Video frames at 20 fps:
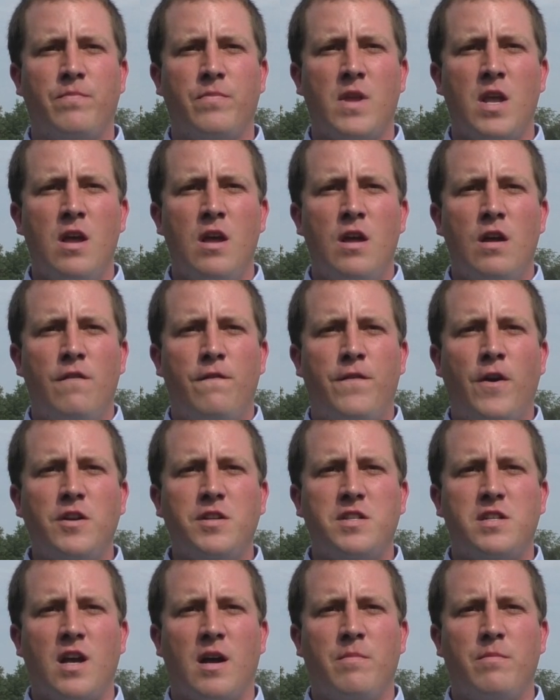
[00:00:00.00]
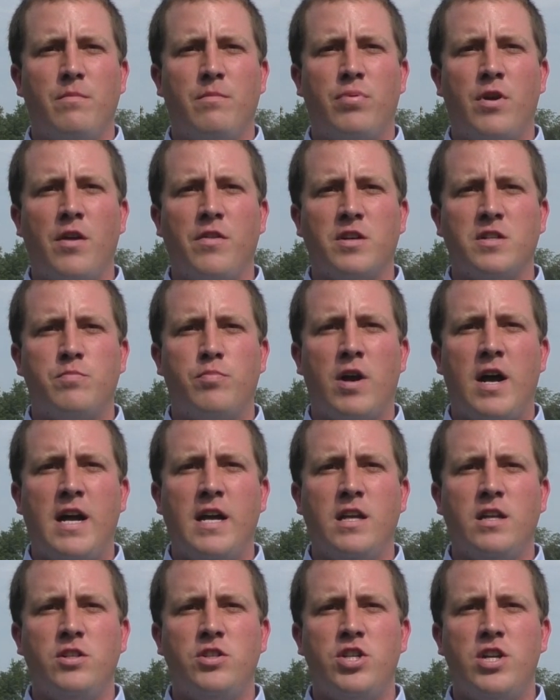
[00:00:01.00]
First up, brothers
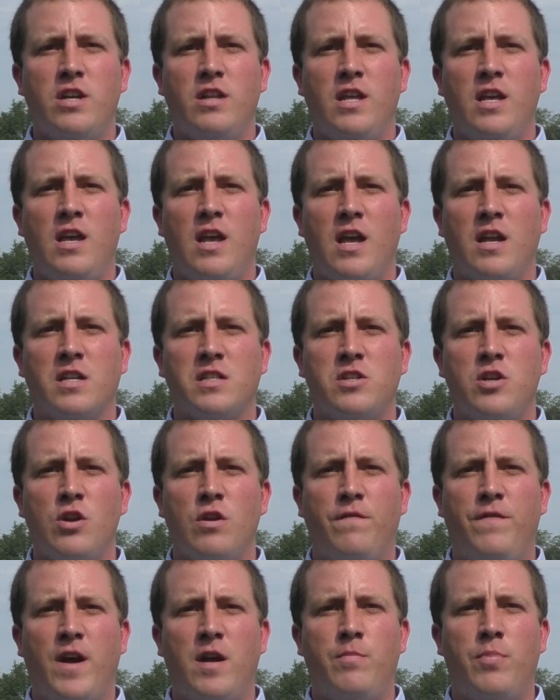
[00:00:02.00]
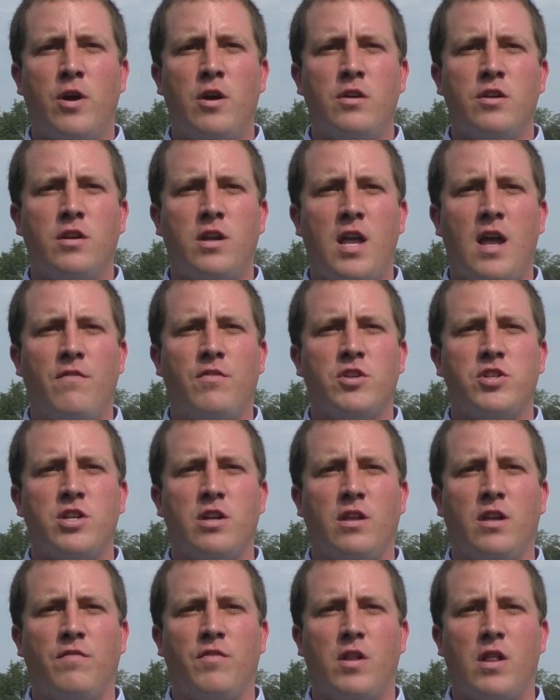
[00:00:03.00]
Brian Chile and his unified partner Kevin
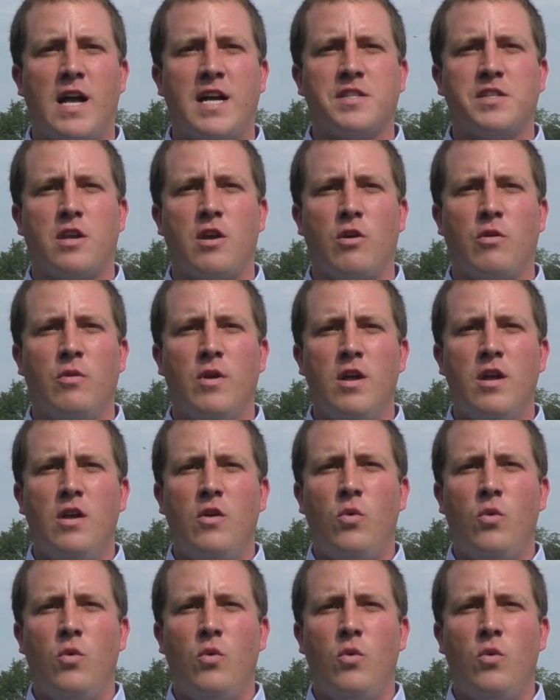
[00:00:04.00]
Chile of Glasgow